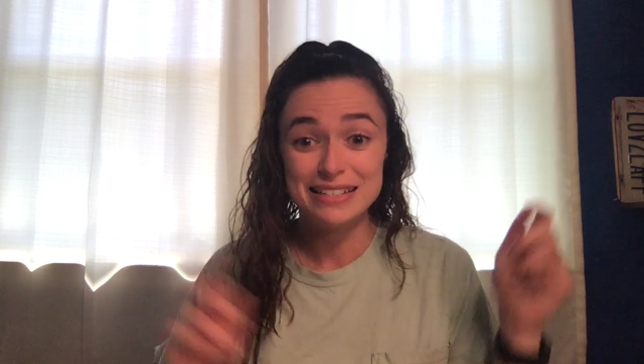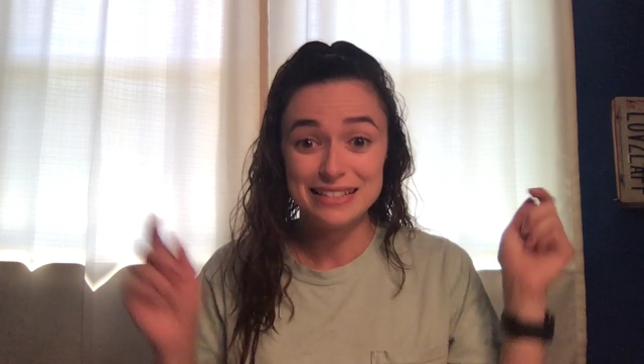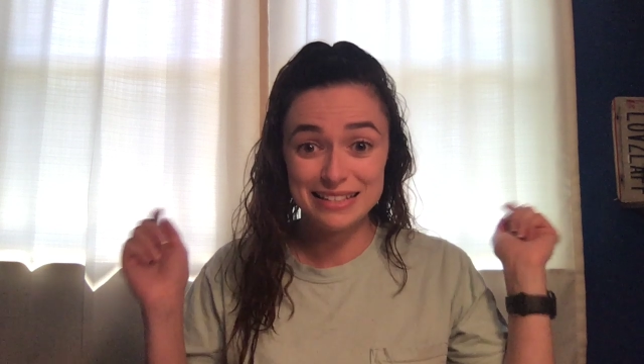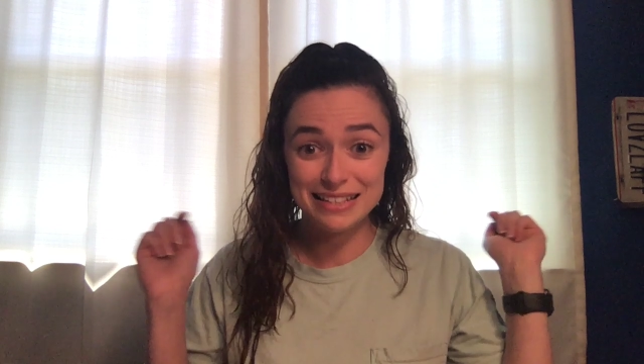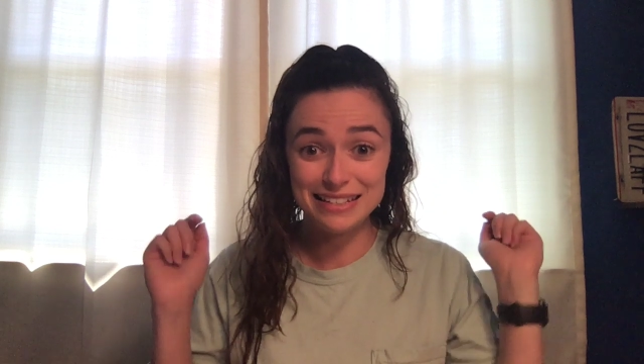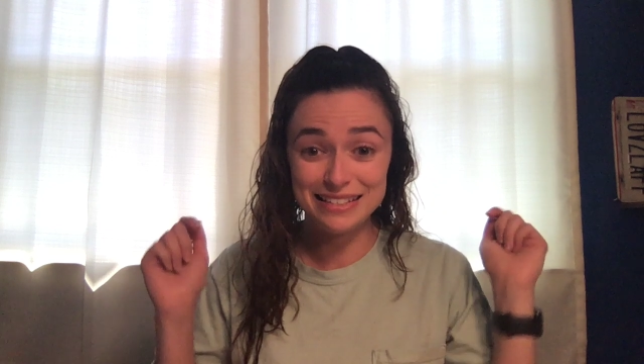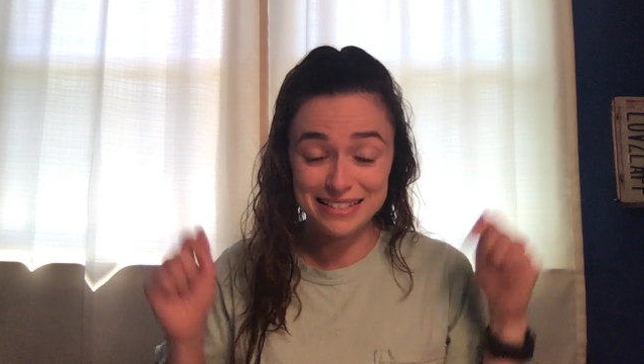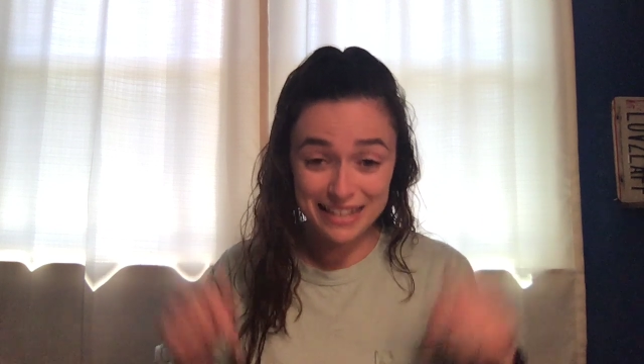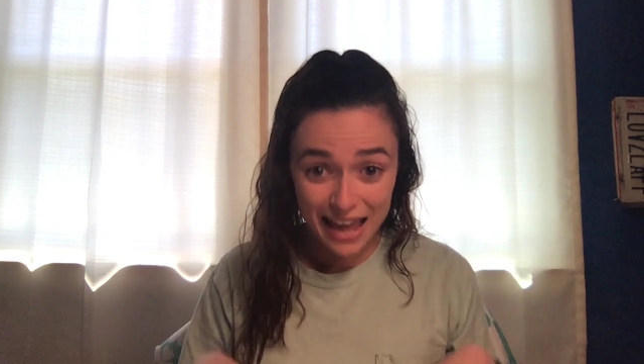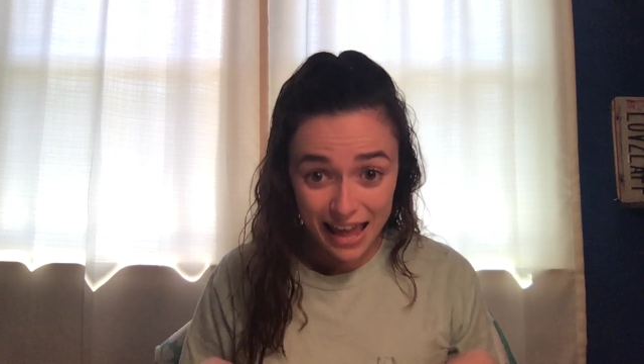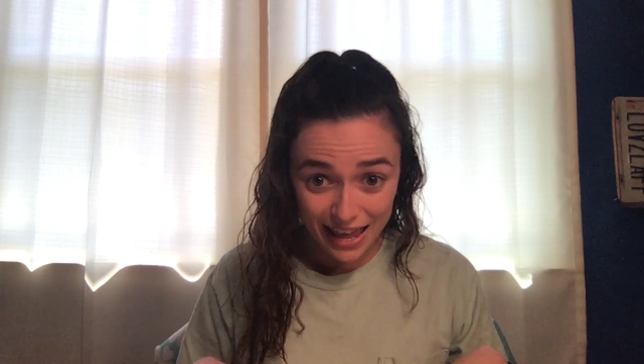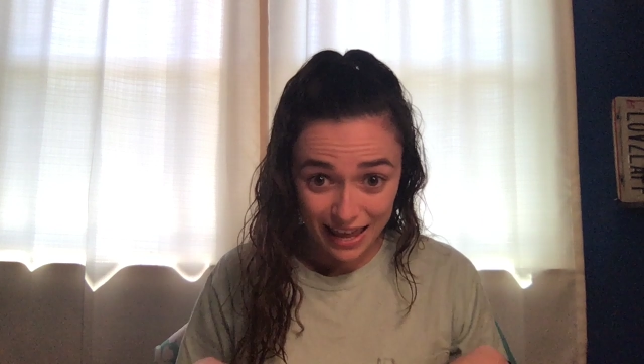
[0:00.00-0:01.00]

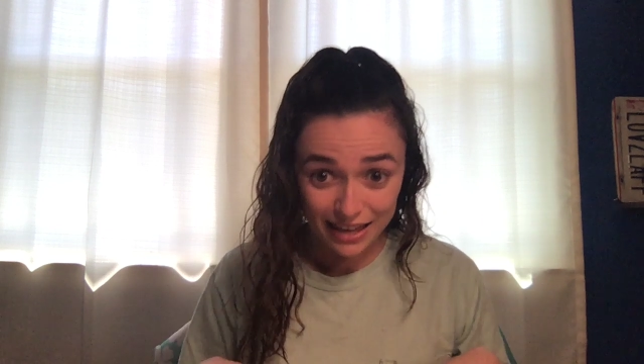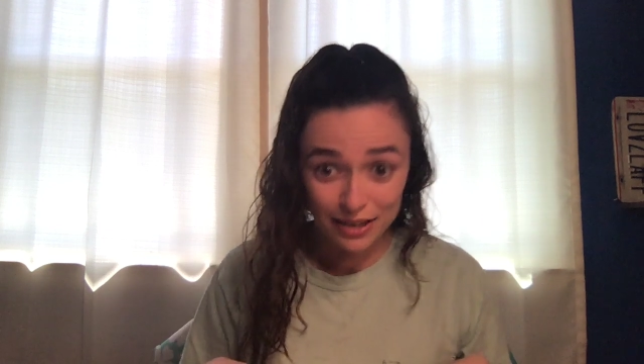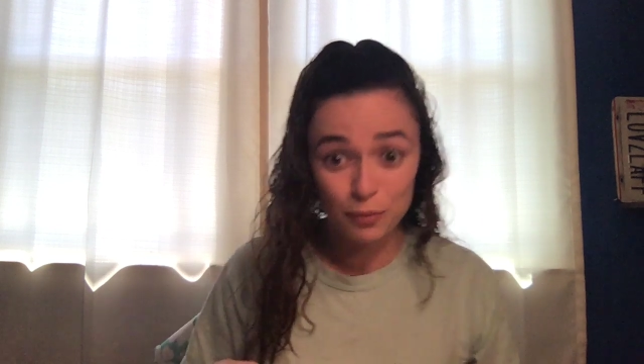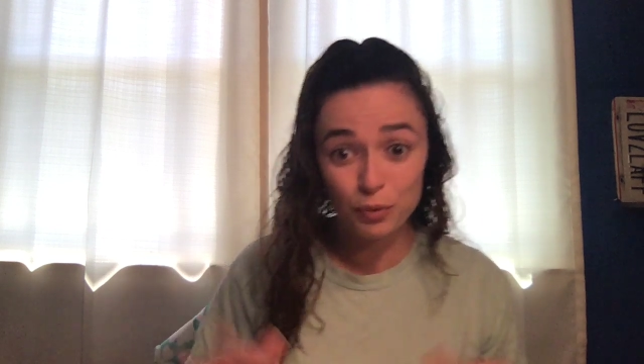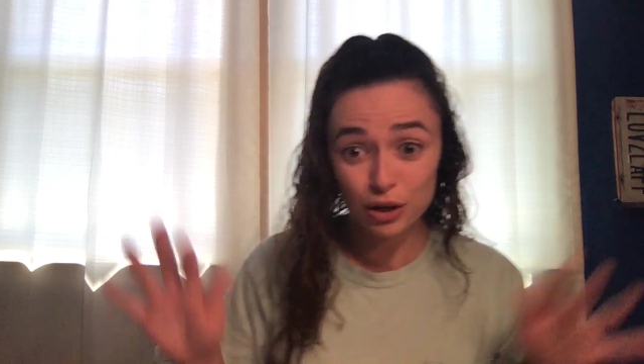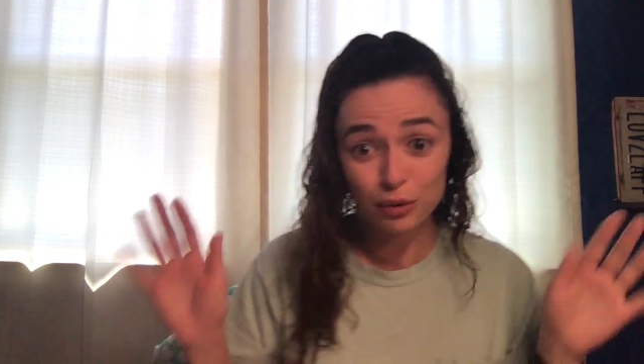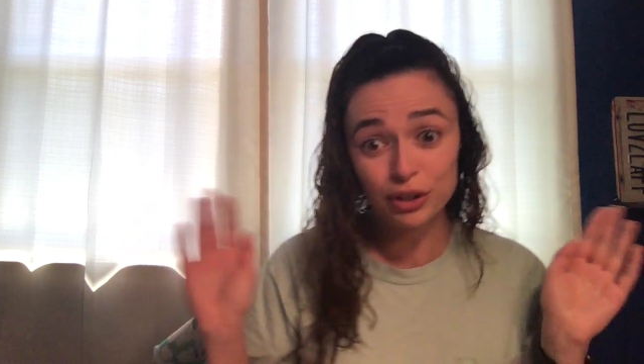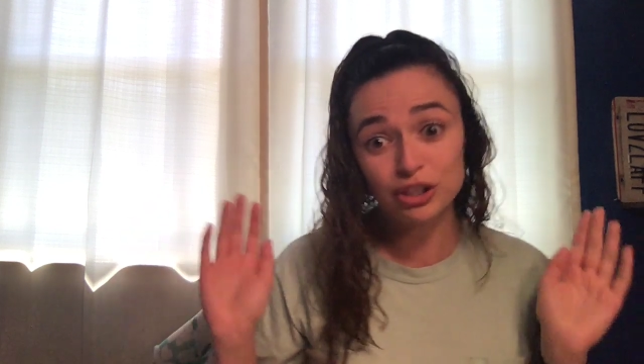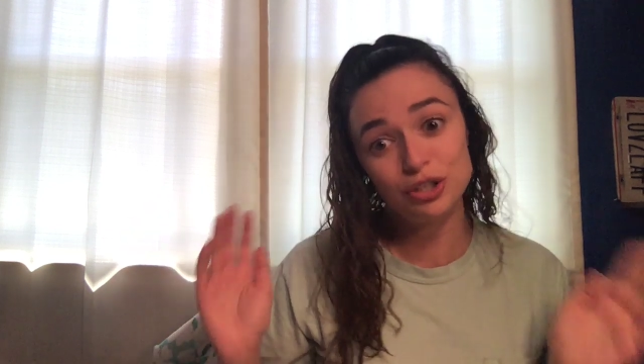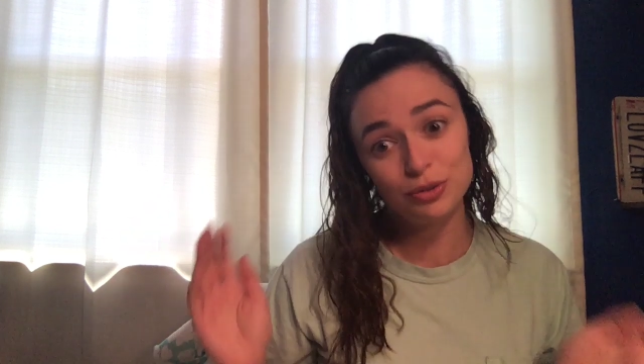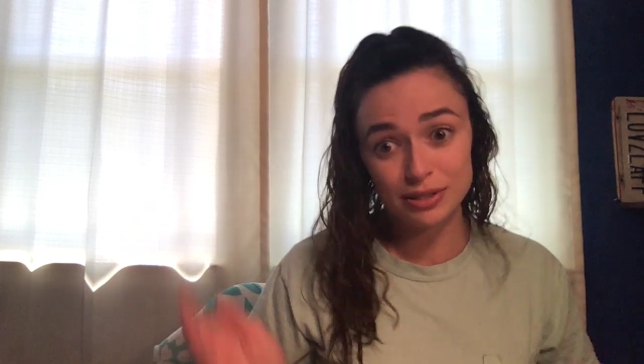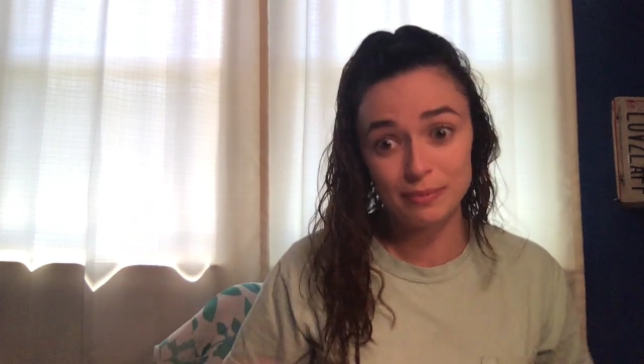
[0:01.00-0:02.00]
Today, we're going to
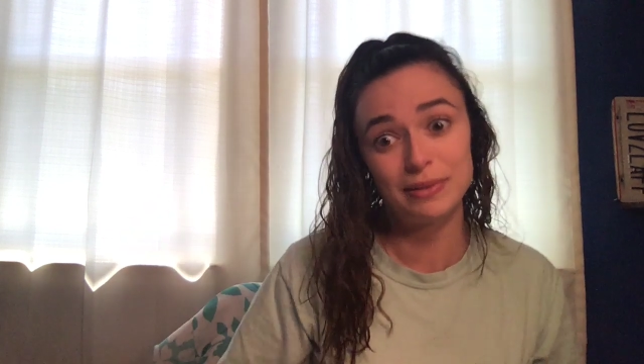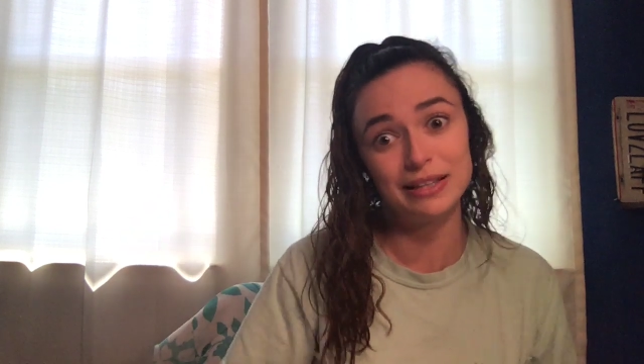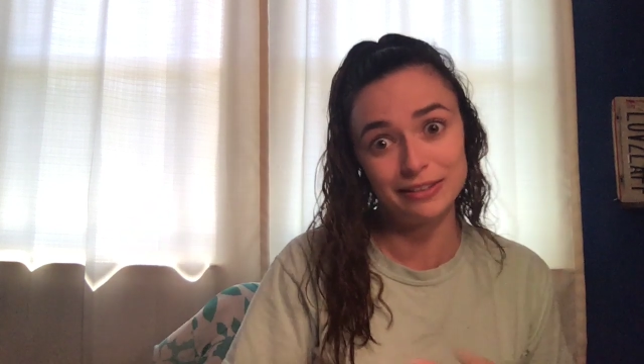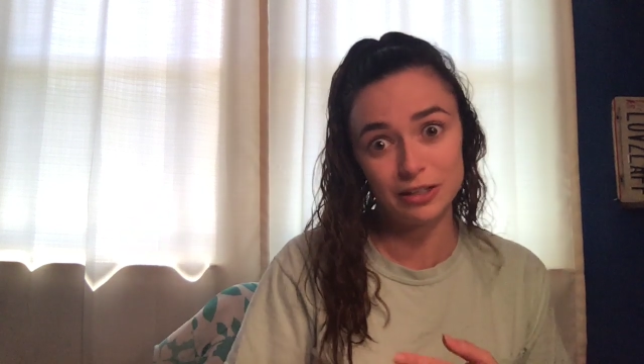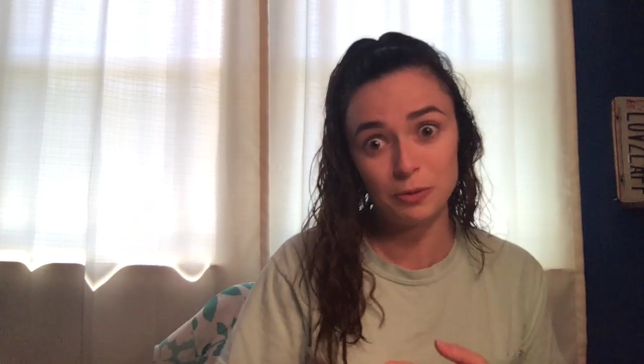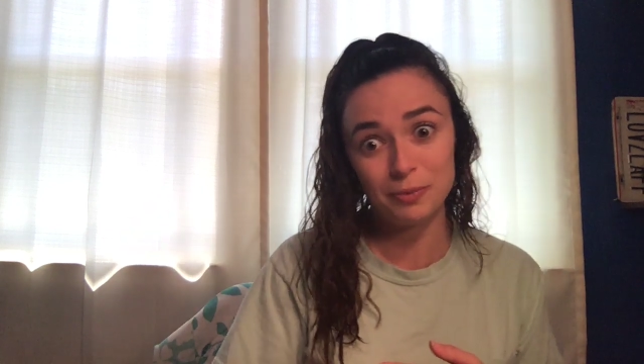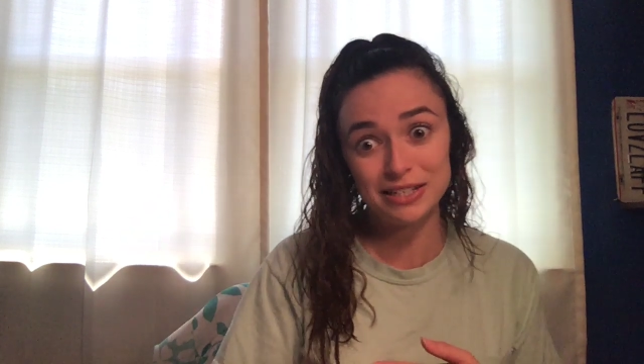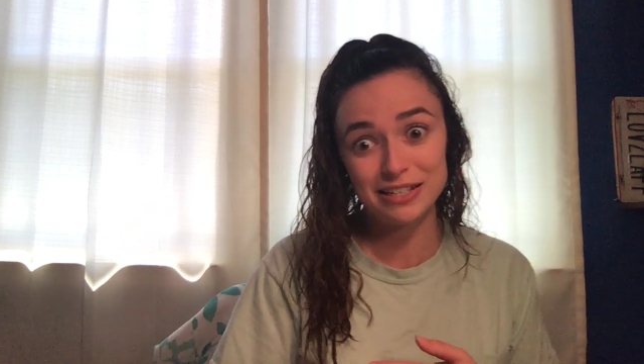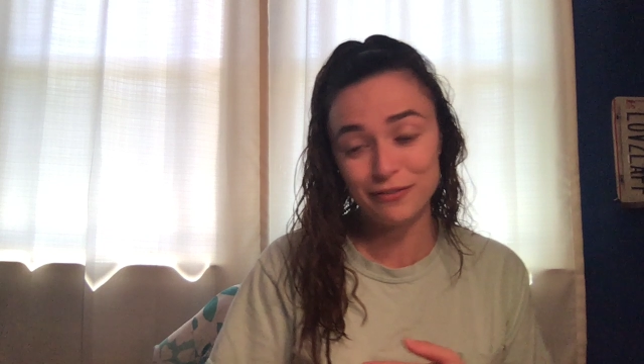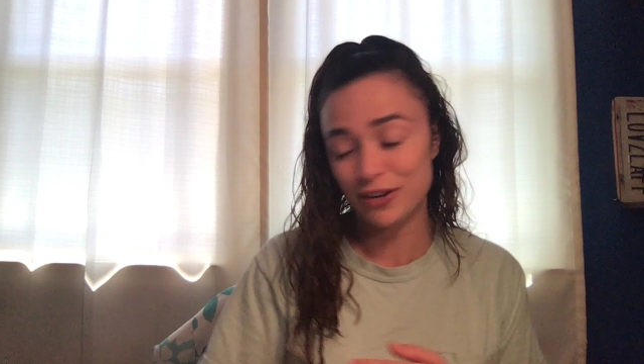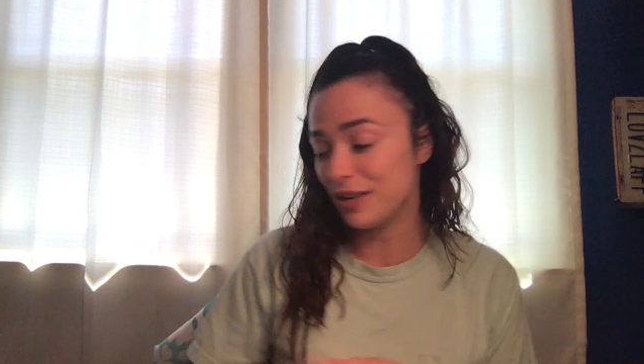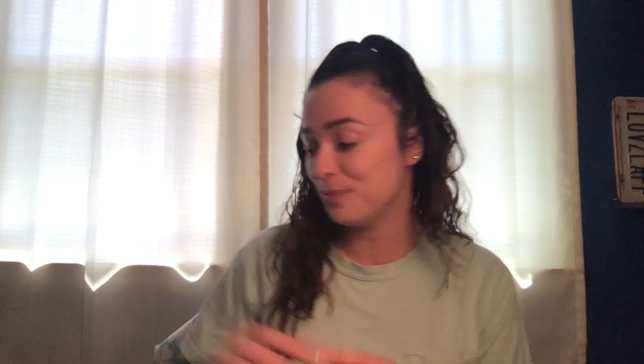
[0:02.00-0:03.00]
do something a little bit
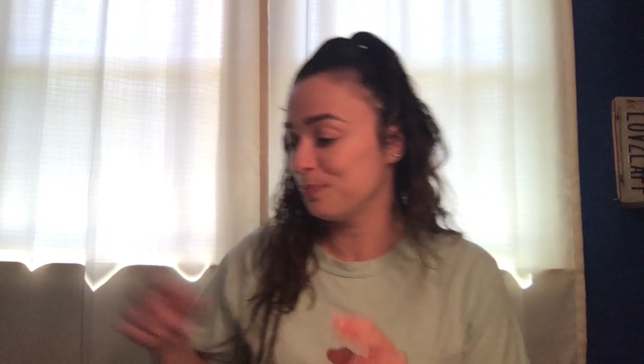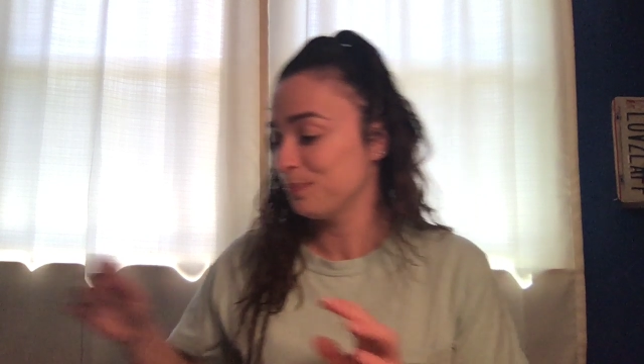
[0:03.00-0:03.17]
different.